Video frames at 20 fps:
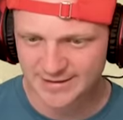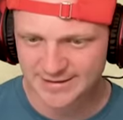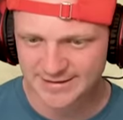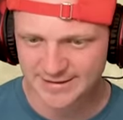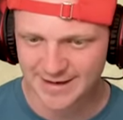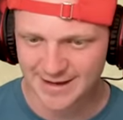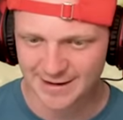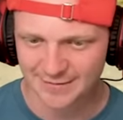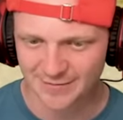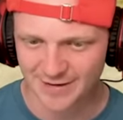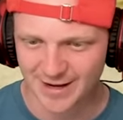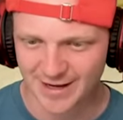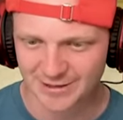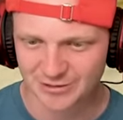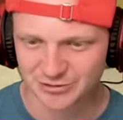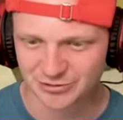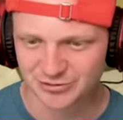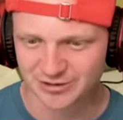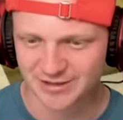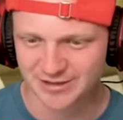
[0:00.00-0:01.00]
It's kind of an
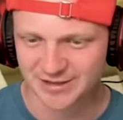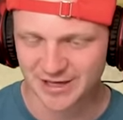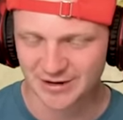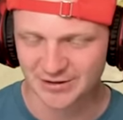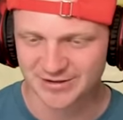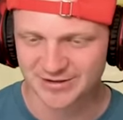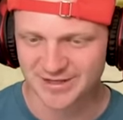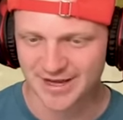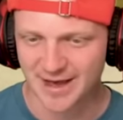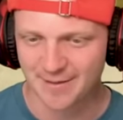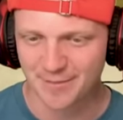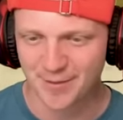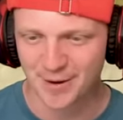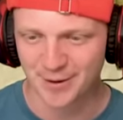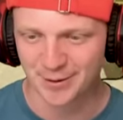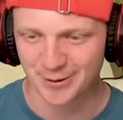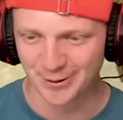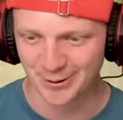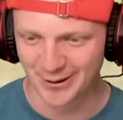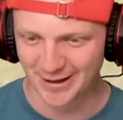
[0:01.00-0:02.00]
extra stair step.
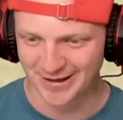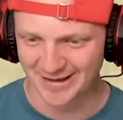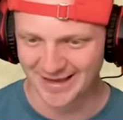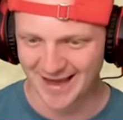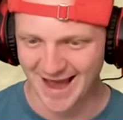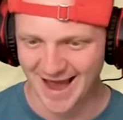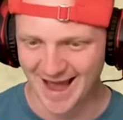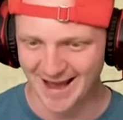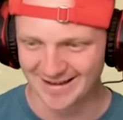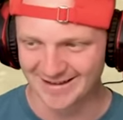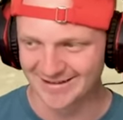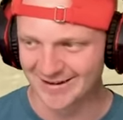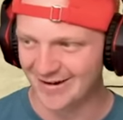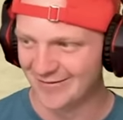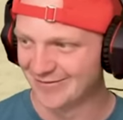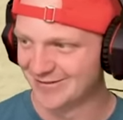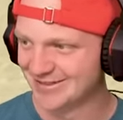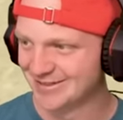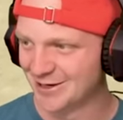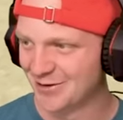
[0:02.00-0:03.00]
And look at that, you
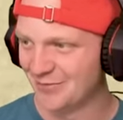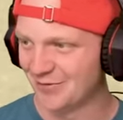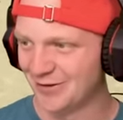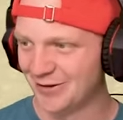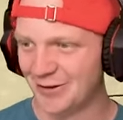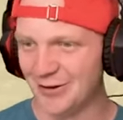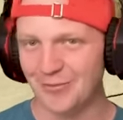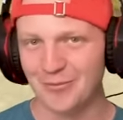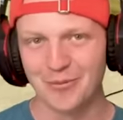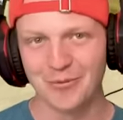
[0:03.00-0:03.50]
have yourself a little